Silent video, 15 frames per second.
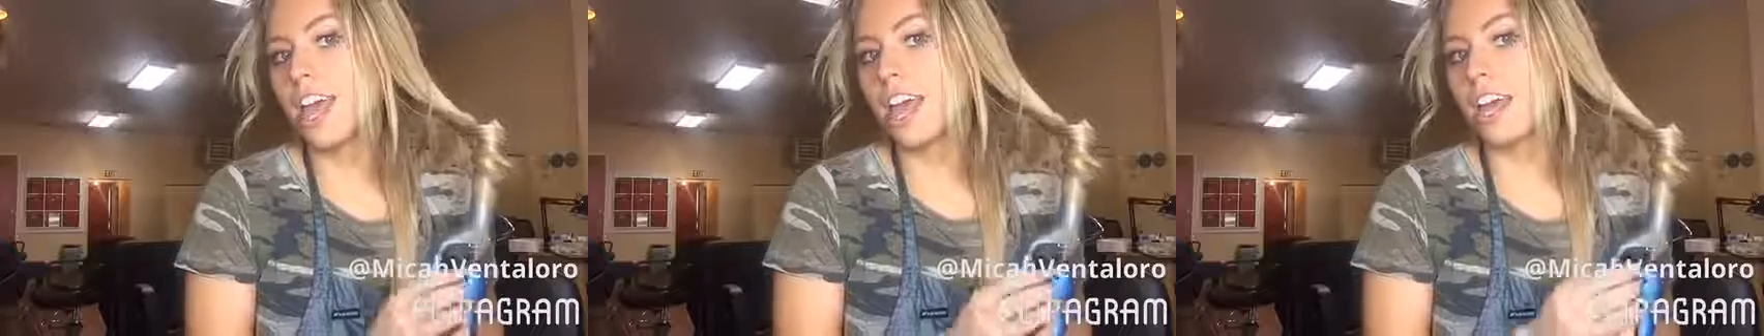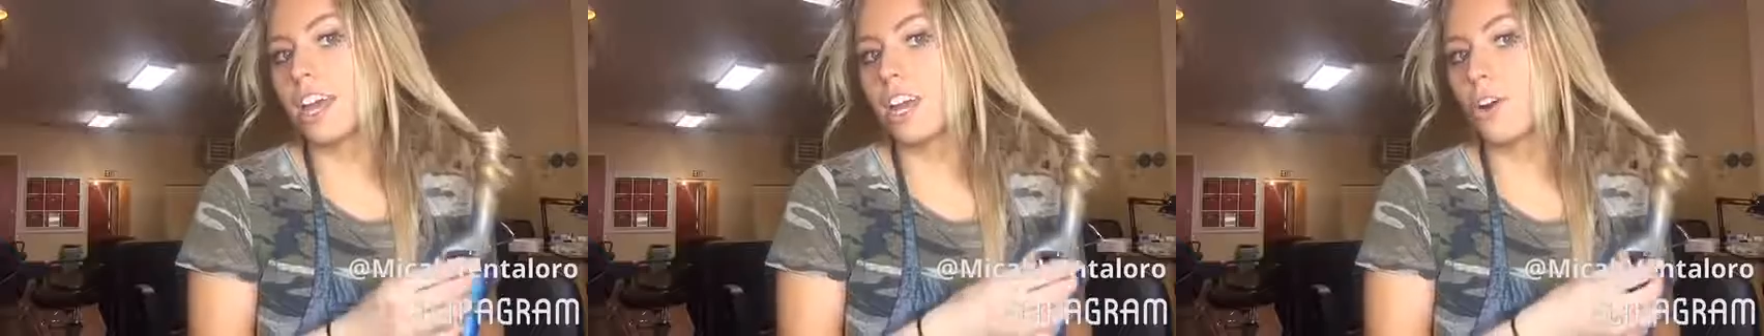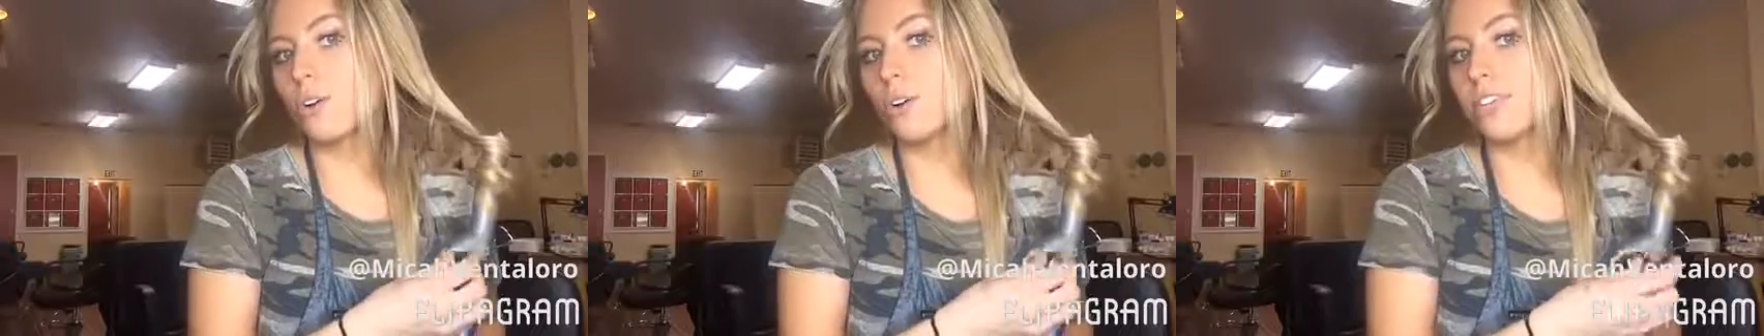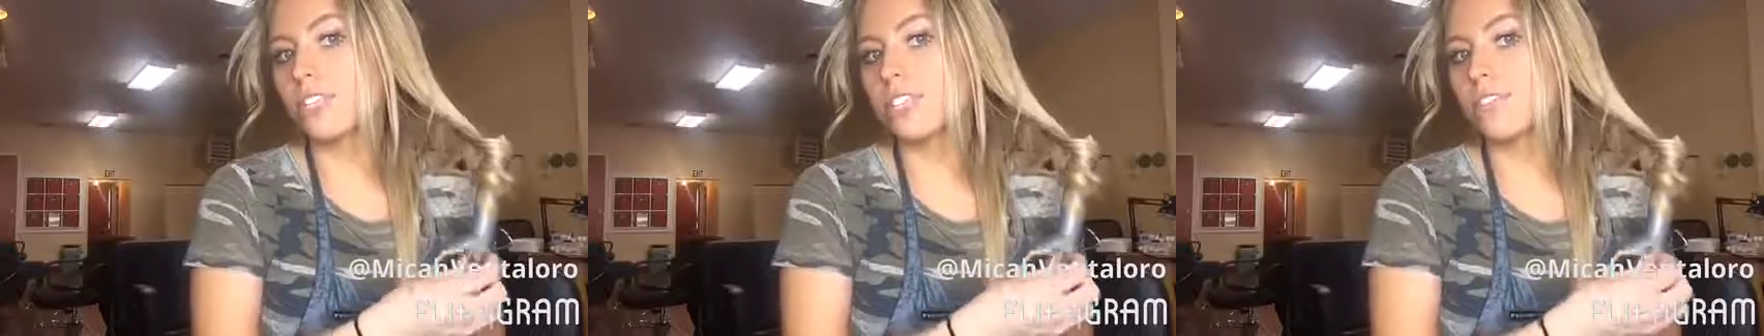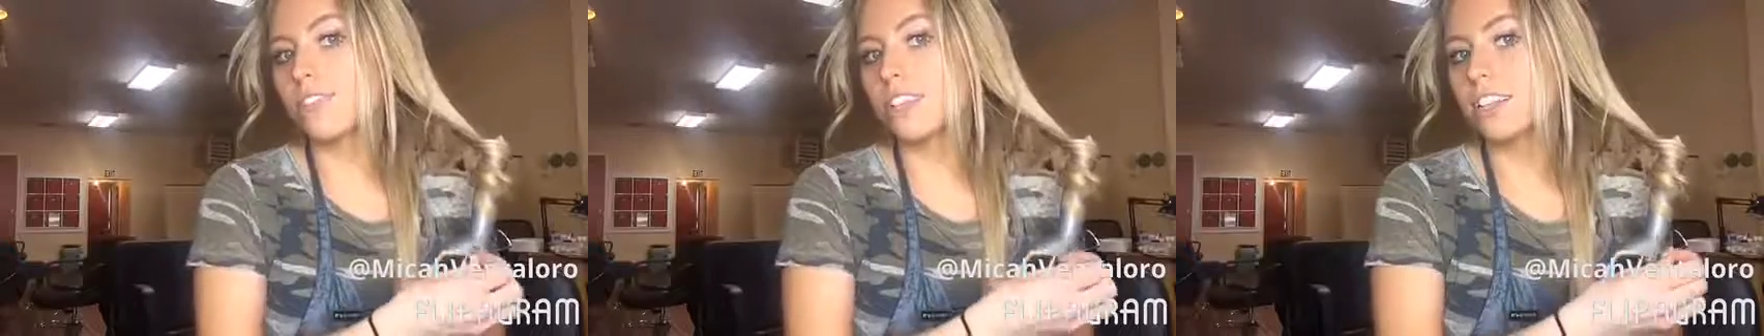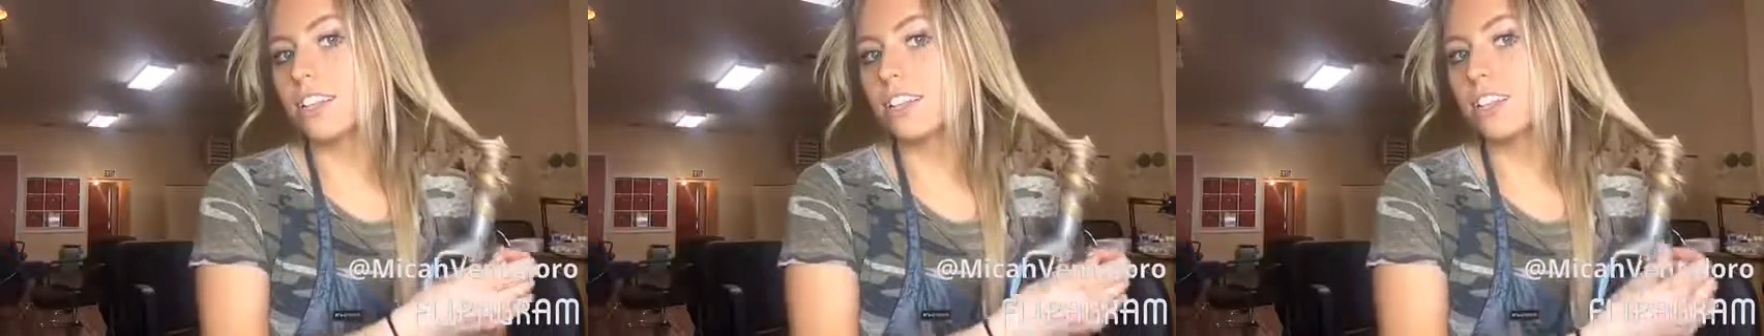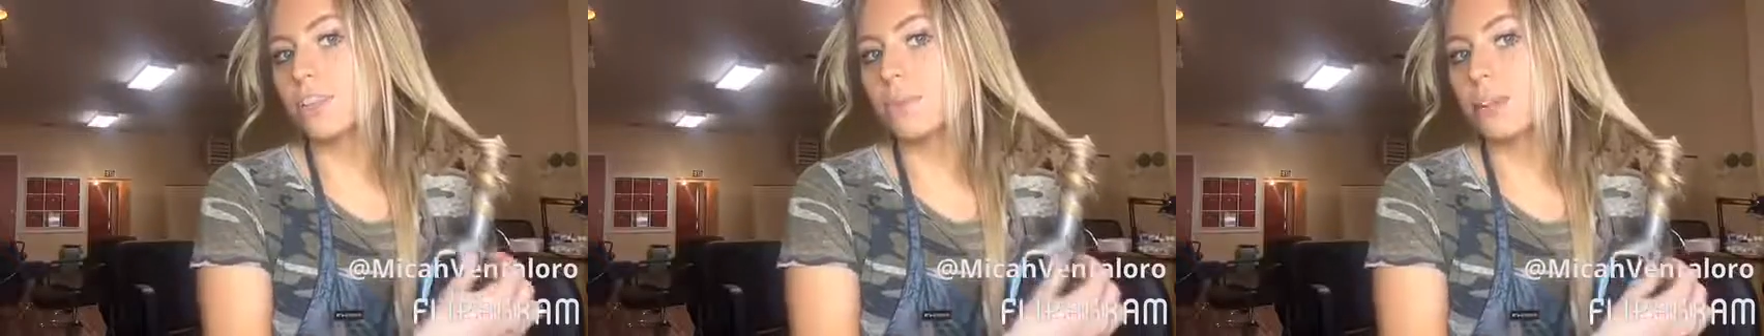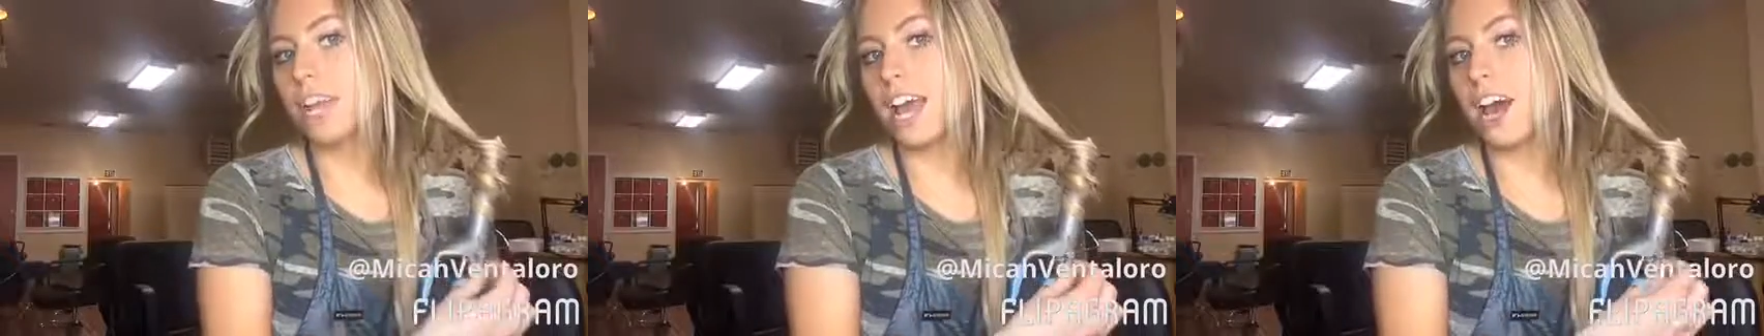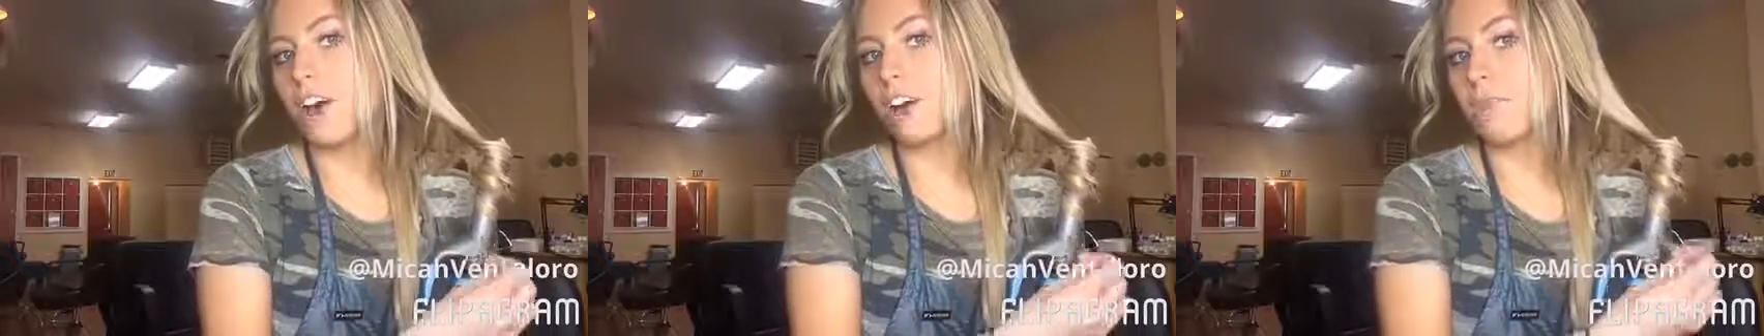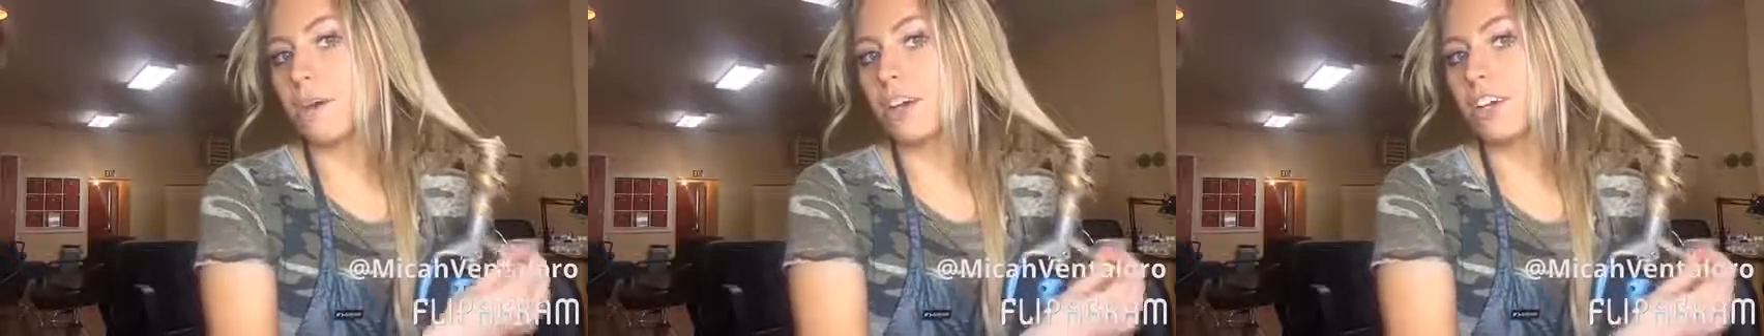And I always leave a little bit
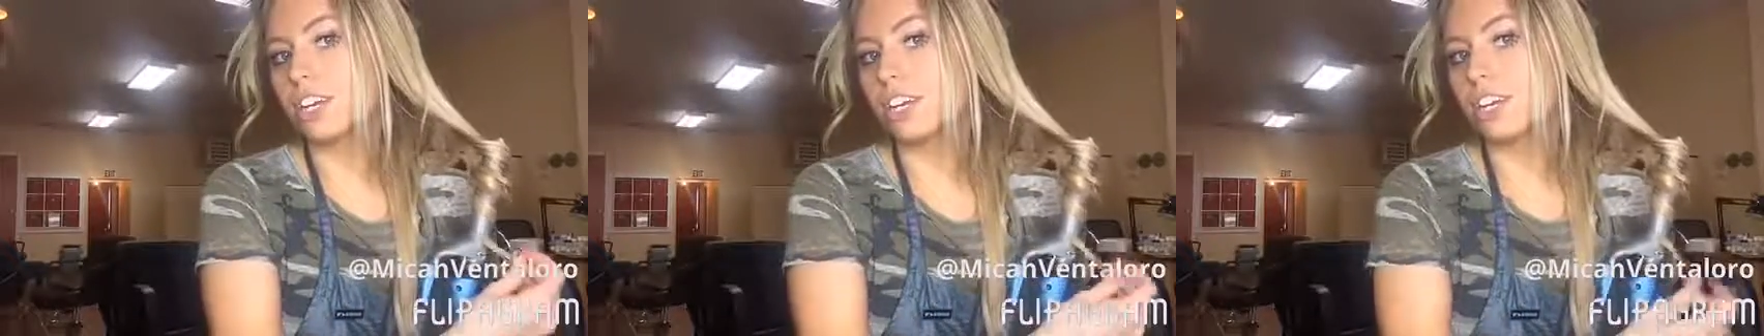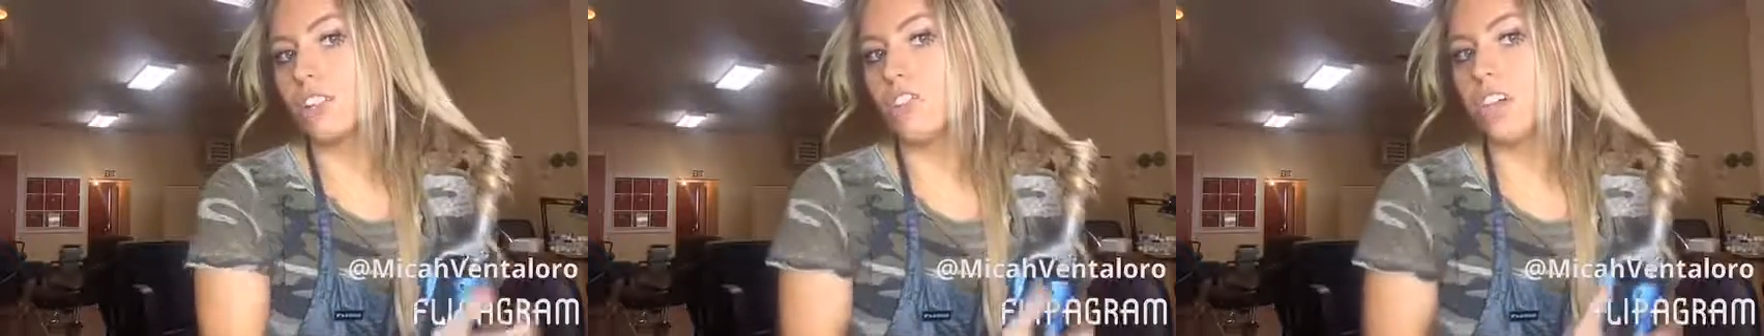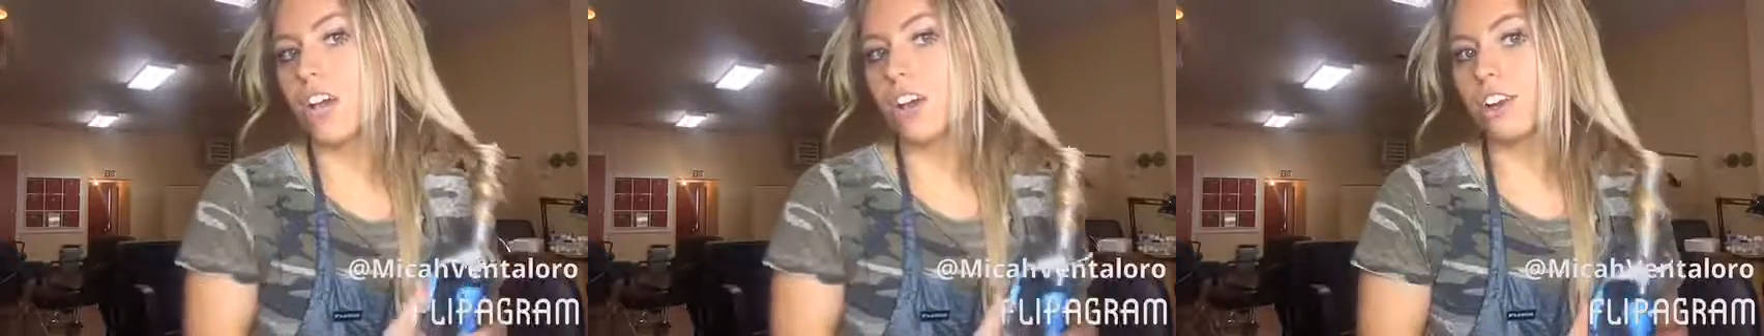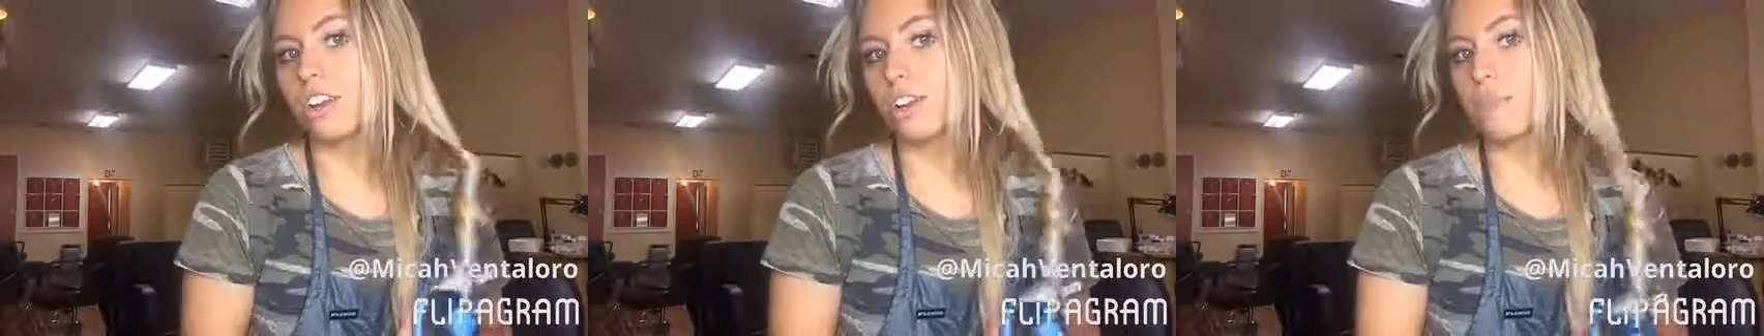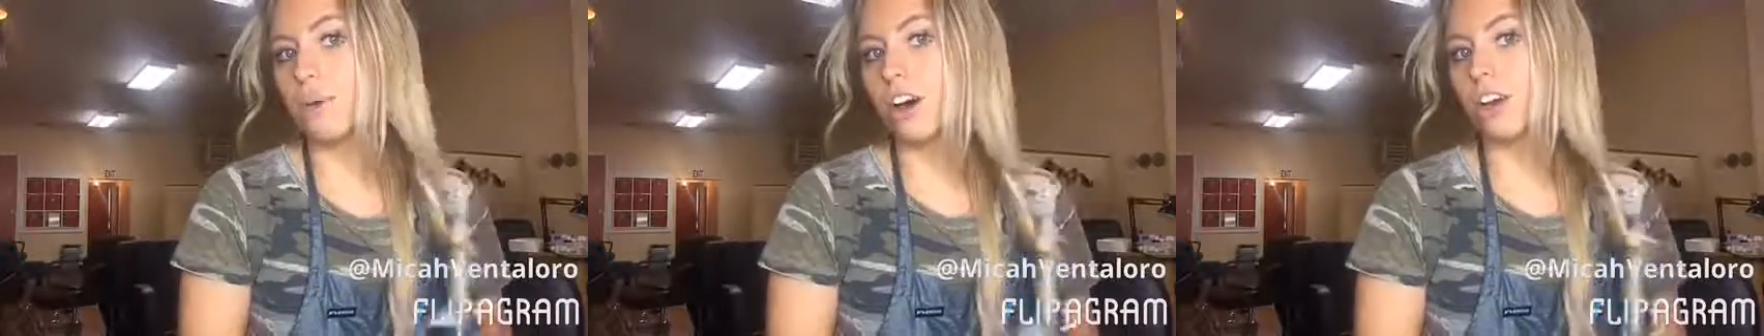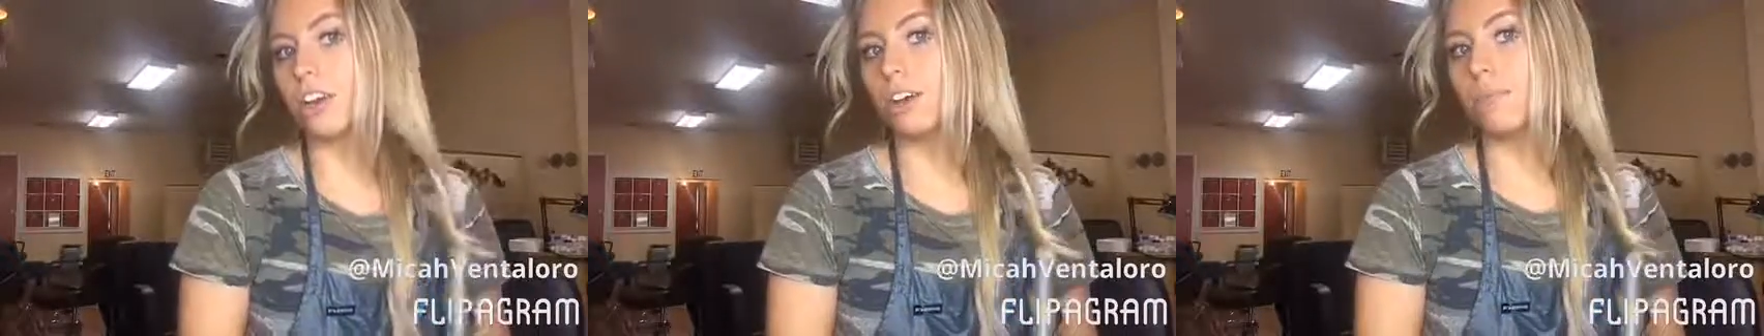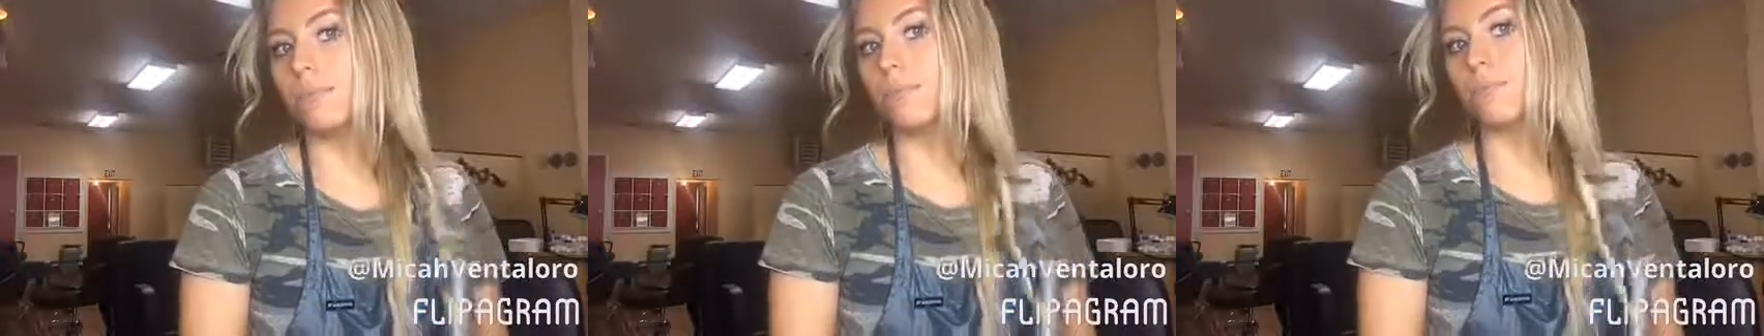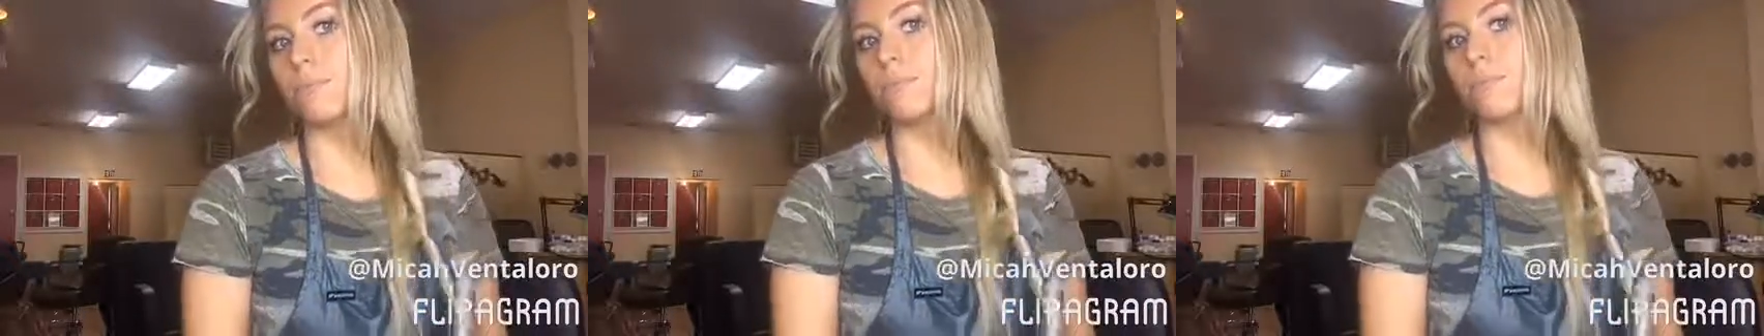out, about an inch out of the bottom.